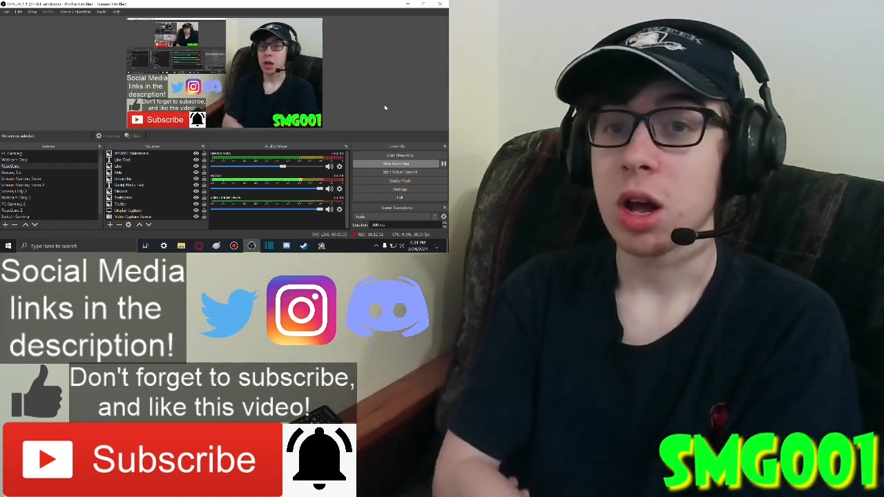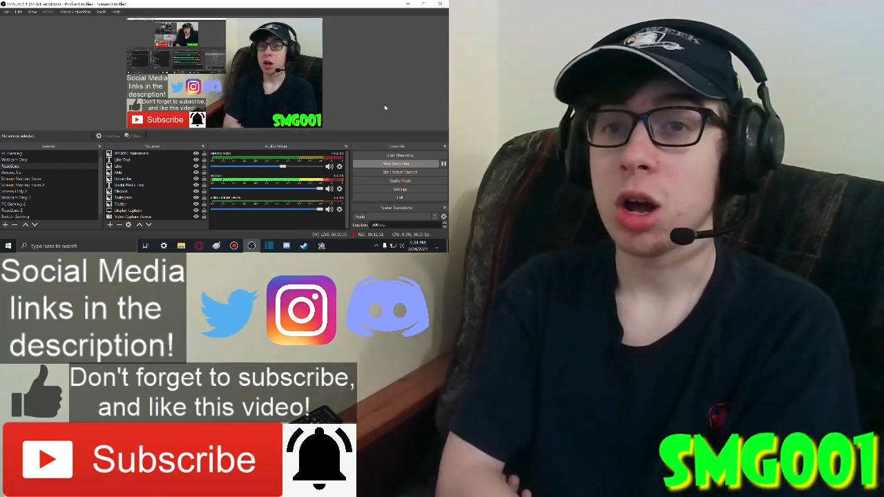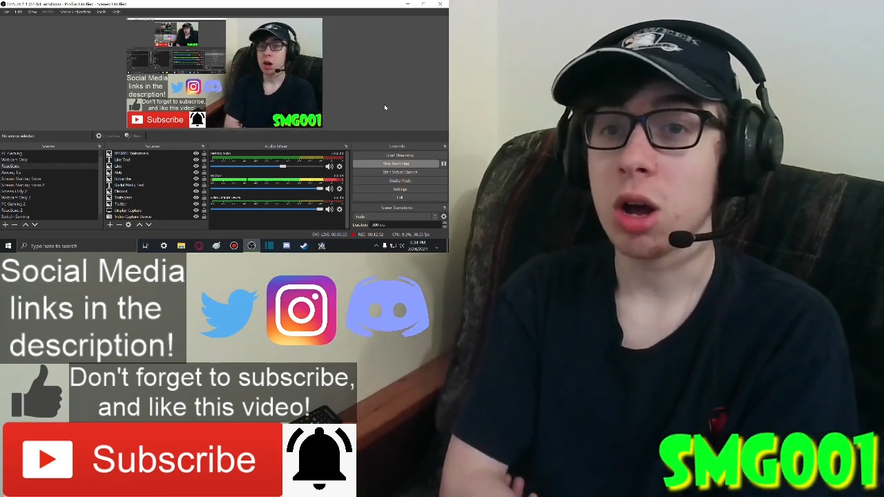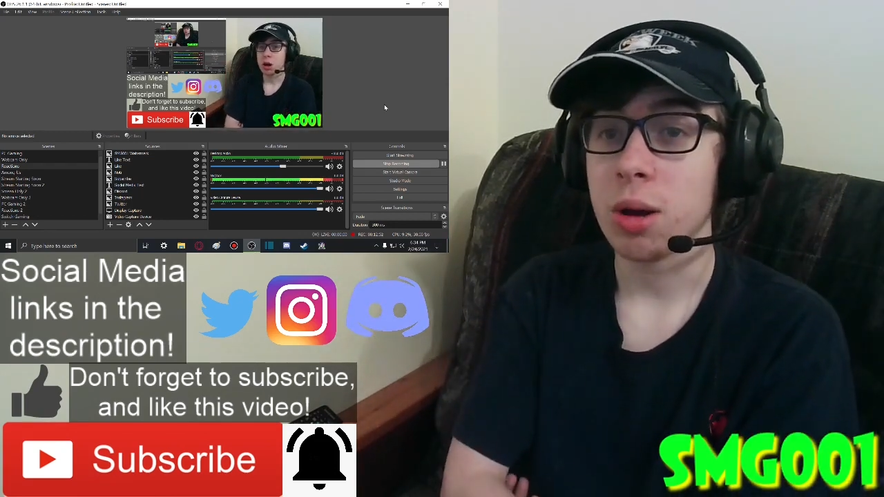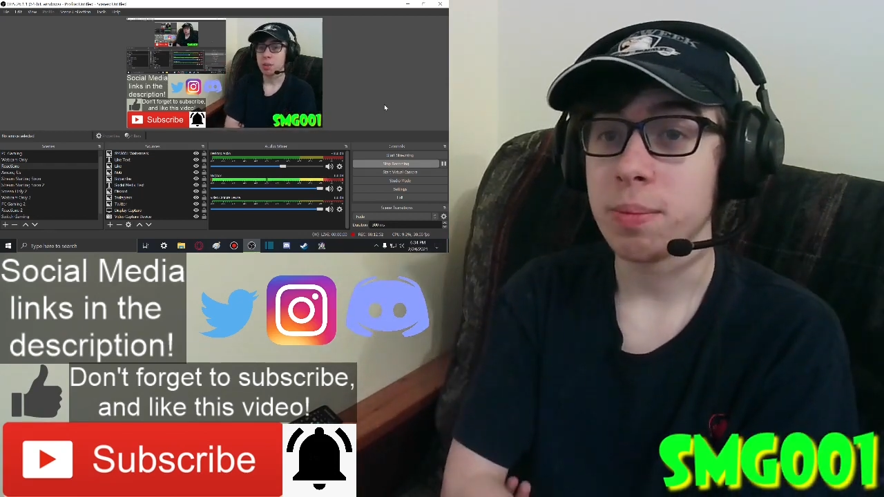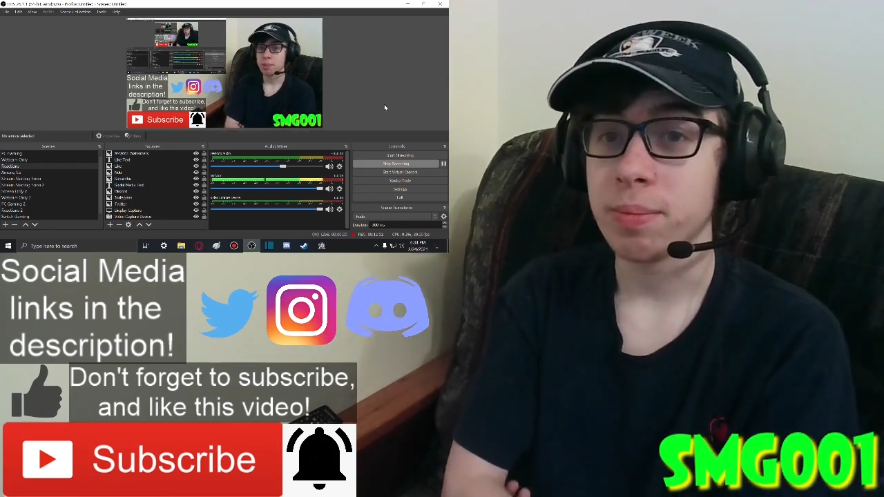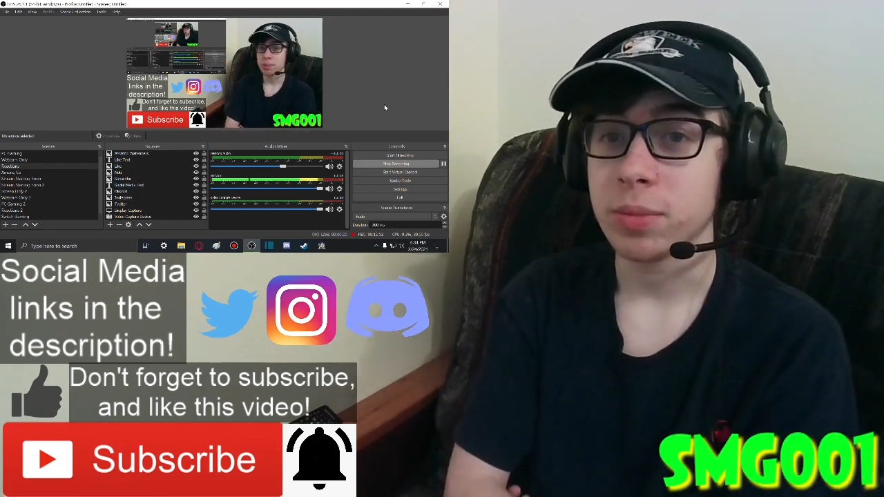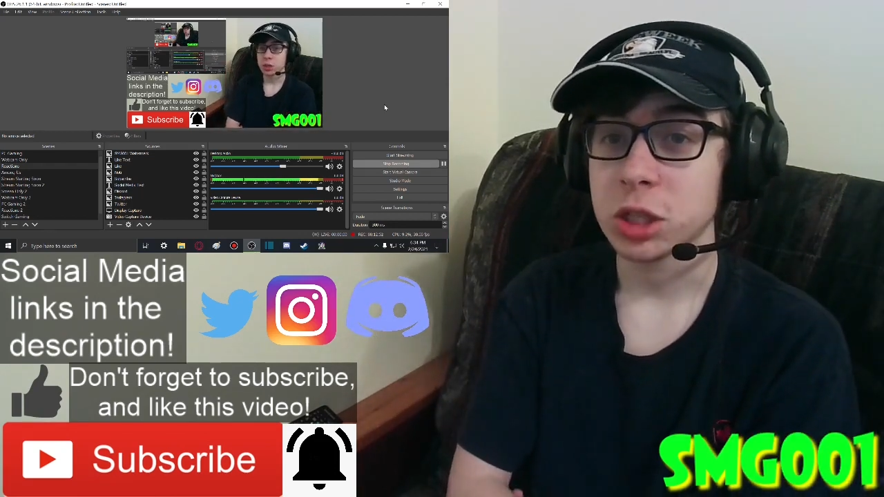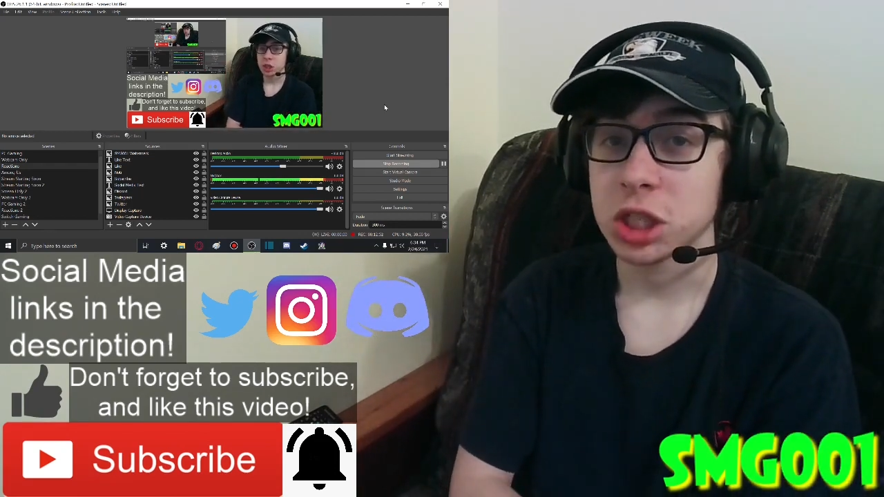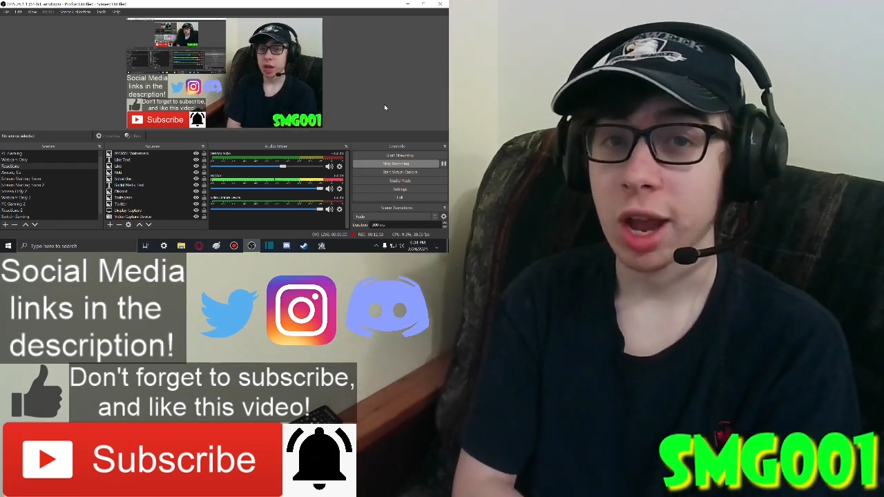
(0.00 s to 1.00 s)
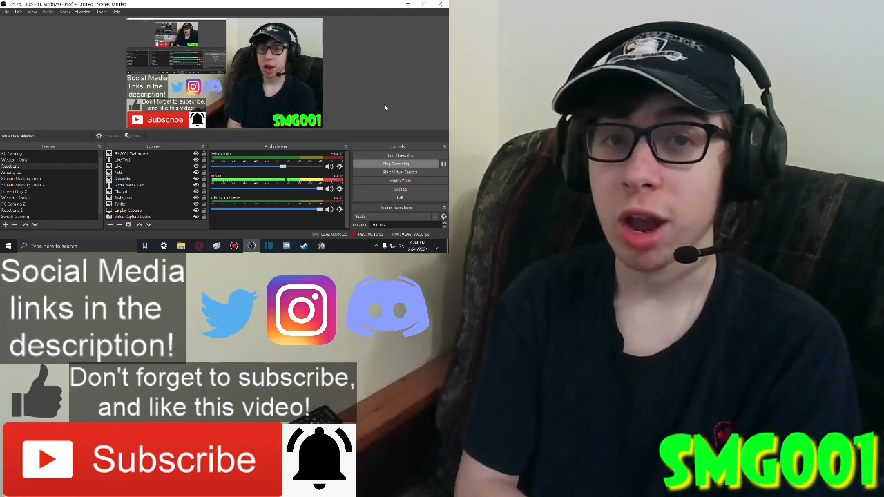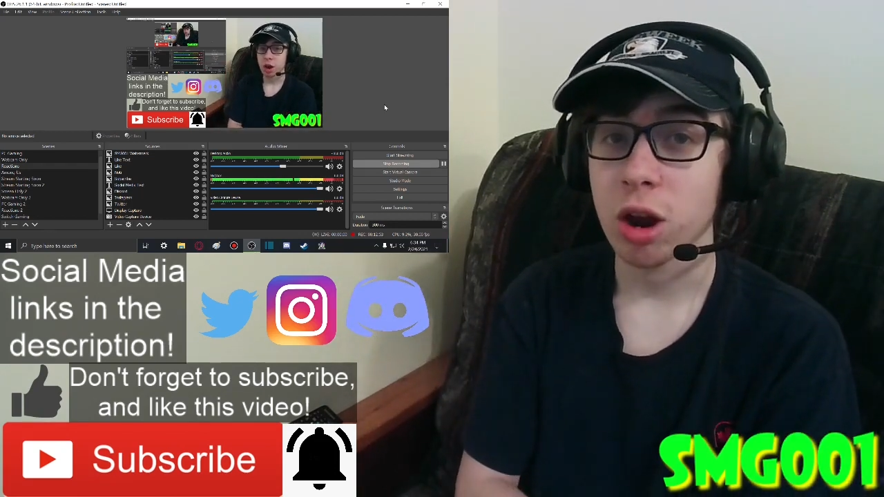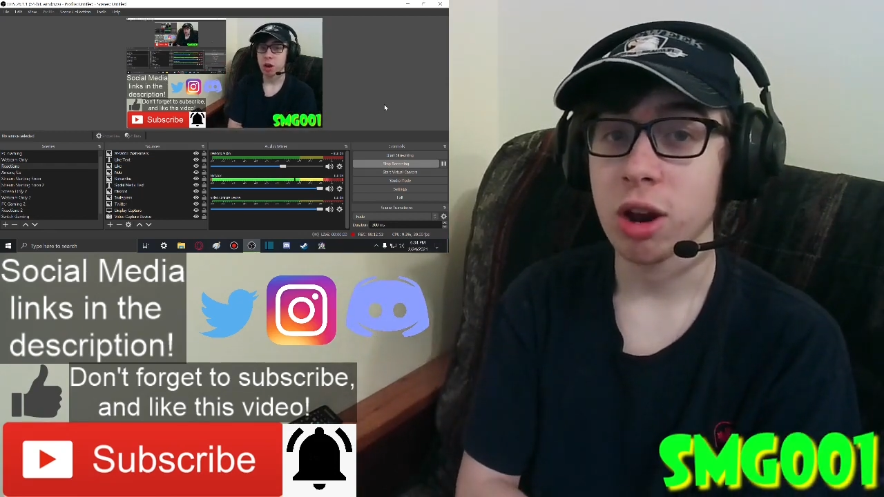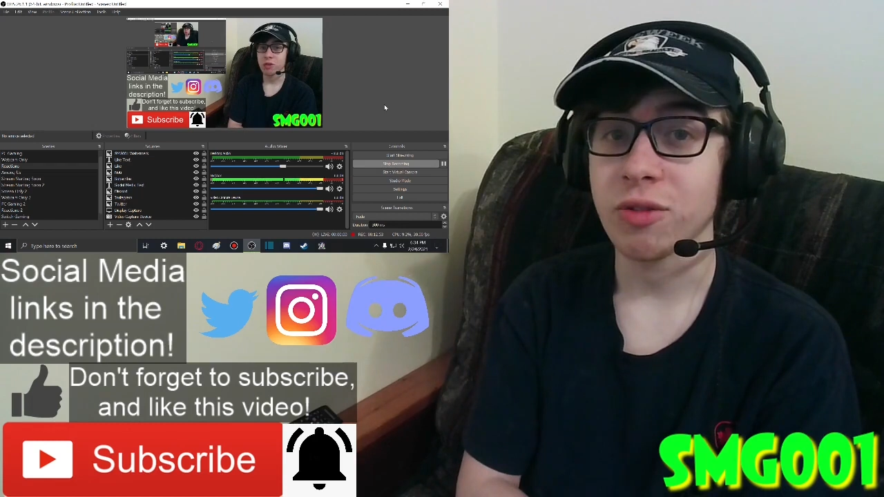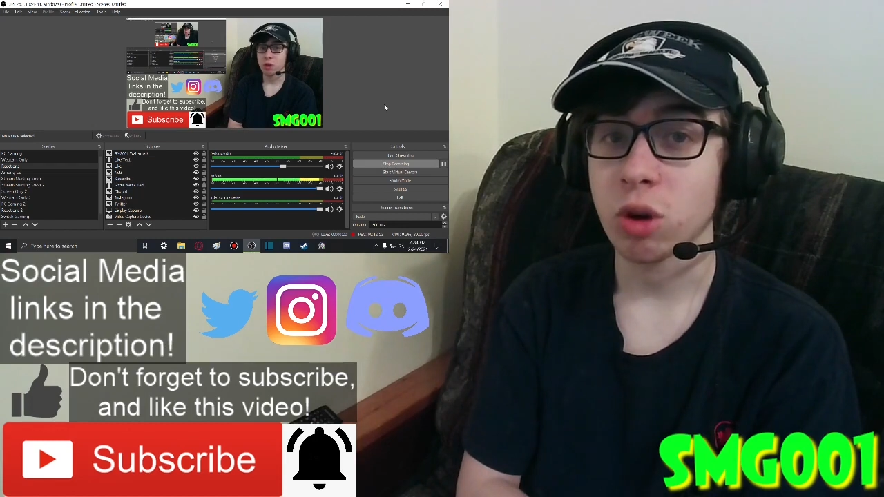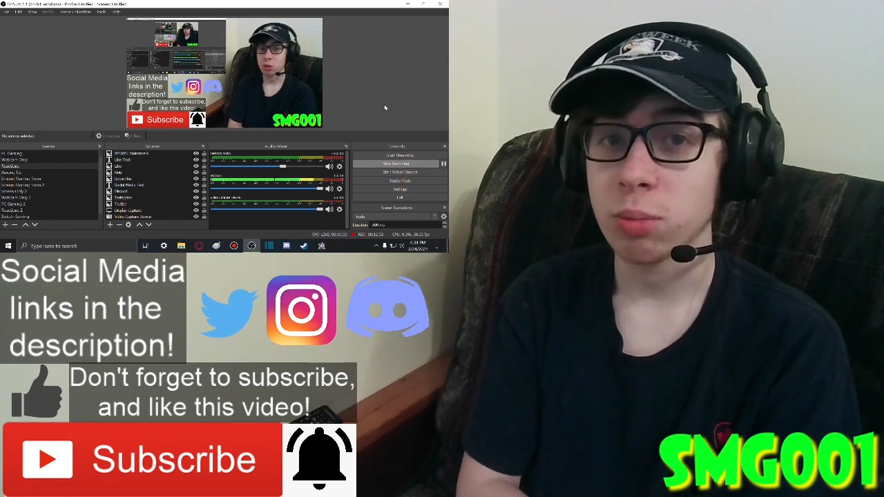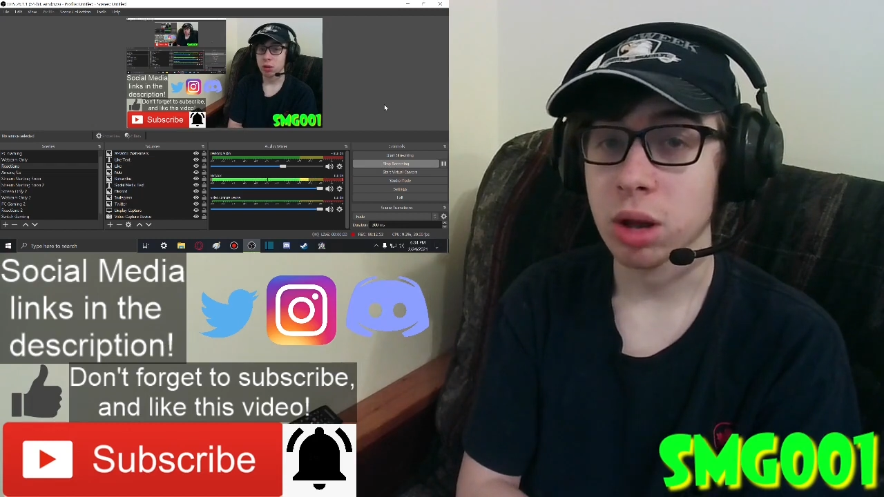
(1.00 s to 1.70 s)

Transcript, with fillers: um, share if you want